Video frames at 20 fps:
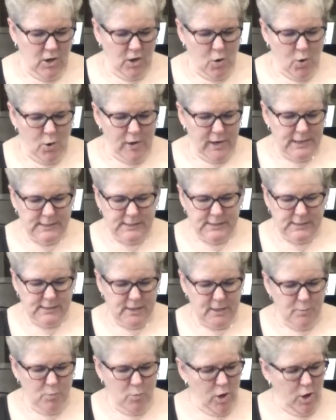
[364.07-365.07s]
According to
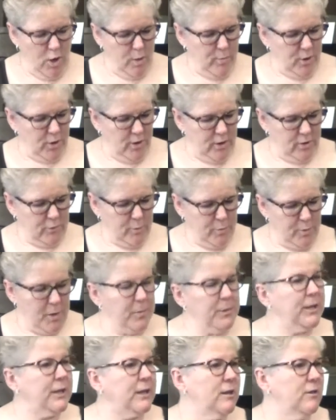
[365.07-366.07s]
Tim Walberg,
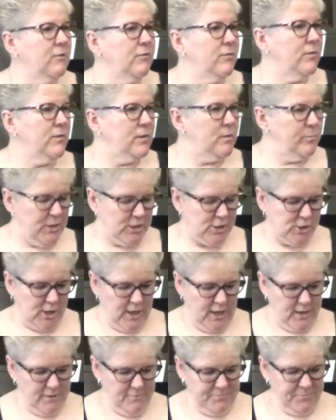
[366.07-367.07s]
Republican of
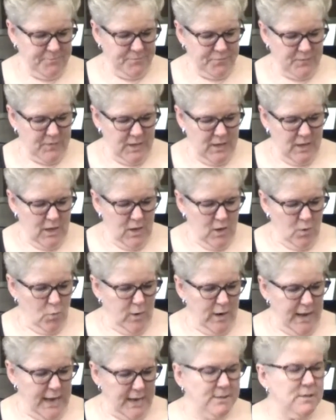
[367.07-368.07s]
Michigan,
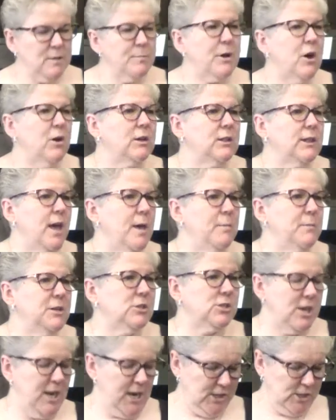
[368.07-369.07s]
when asked about
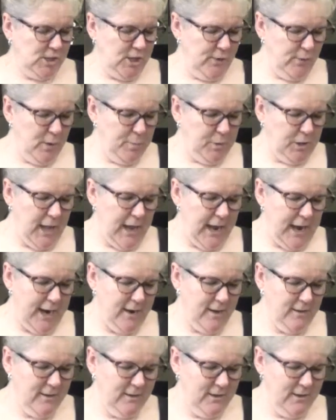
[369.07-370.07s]
climate change, he
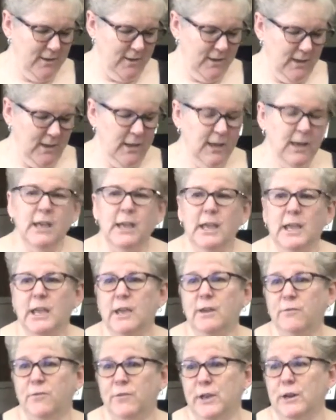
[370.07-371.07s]
replied,
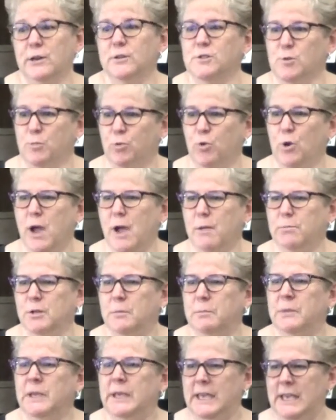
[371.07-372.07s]
"If there's a
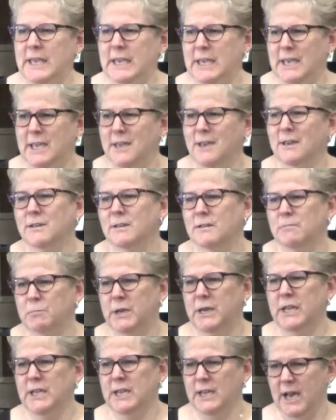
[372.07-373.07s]
problem, he,
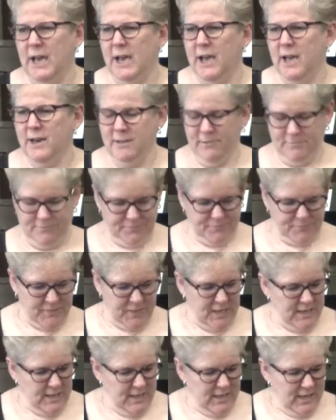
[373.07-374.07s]
meaning God,
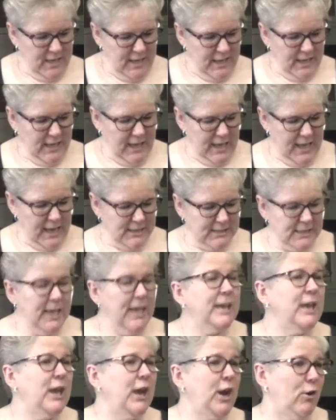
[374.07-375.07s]
can
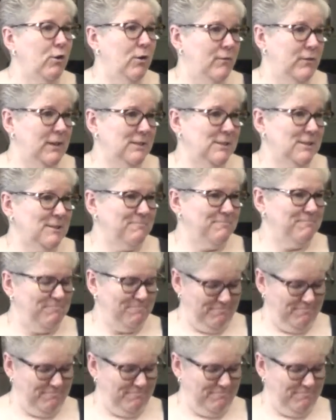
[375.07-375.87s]
take care of it."